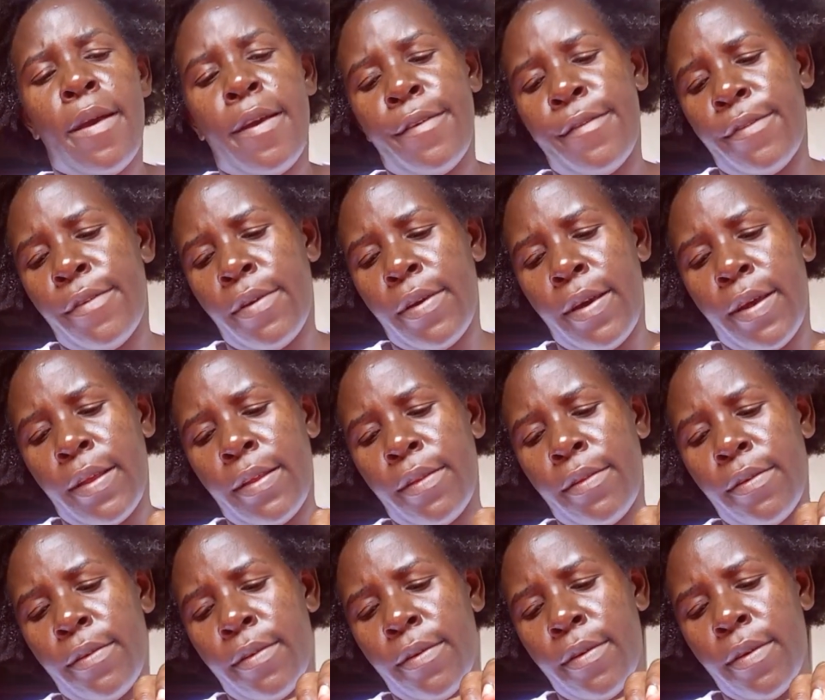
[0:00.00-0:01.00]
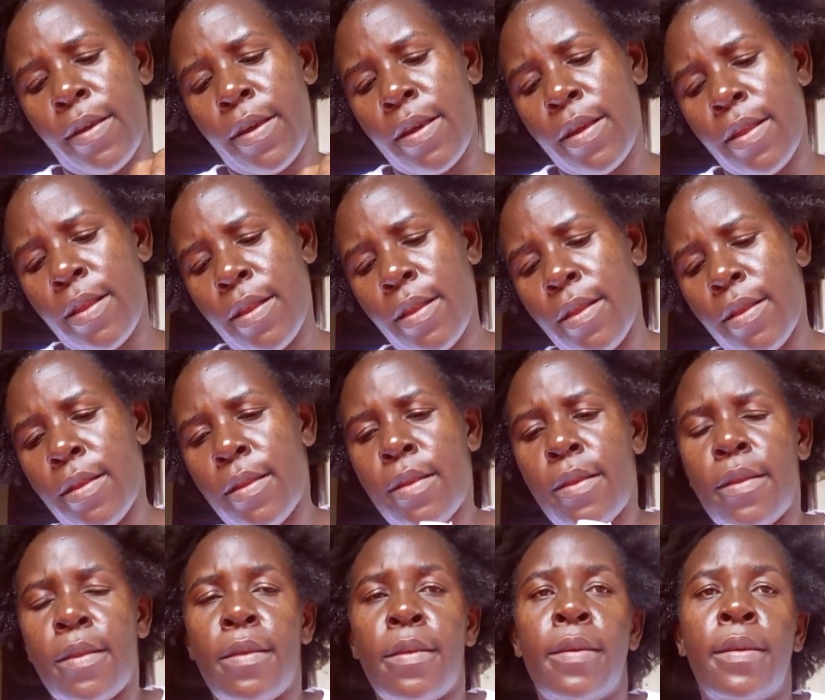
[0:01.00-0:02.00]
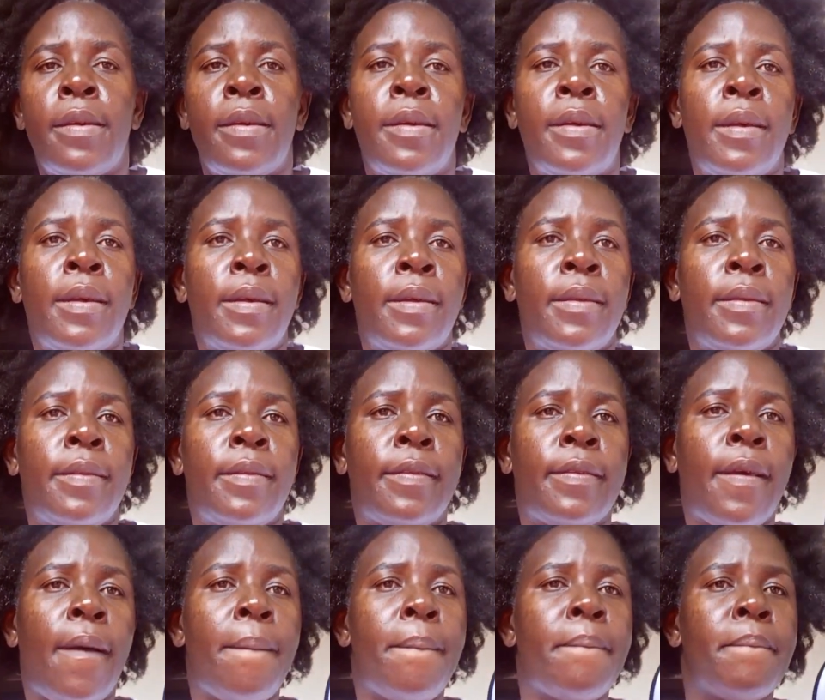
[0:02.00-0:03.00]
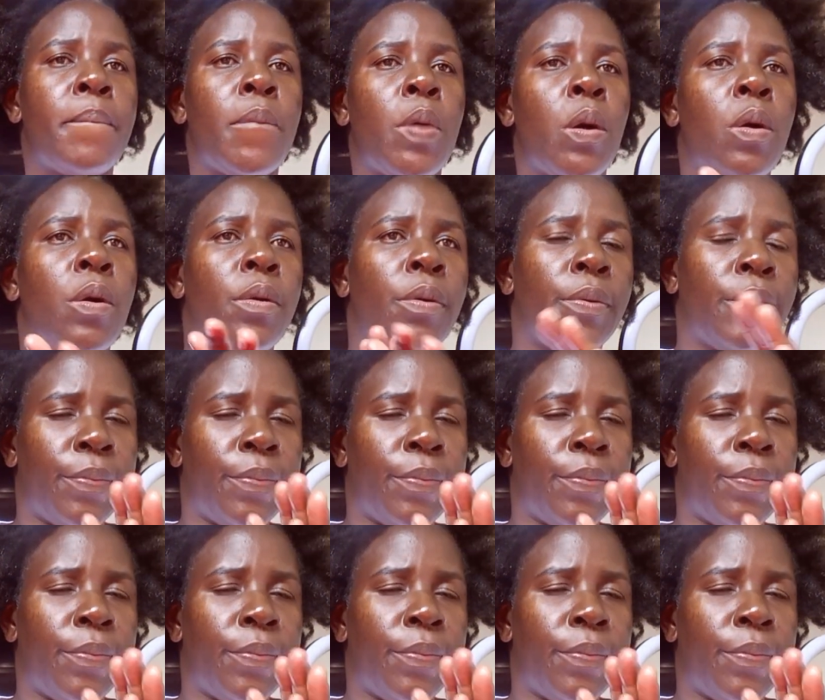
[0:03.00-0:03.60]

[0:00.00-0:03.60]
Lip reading: avocado oil. Some more.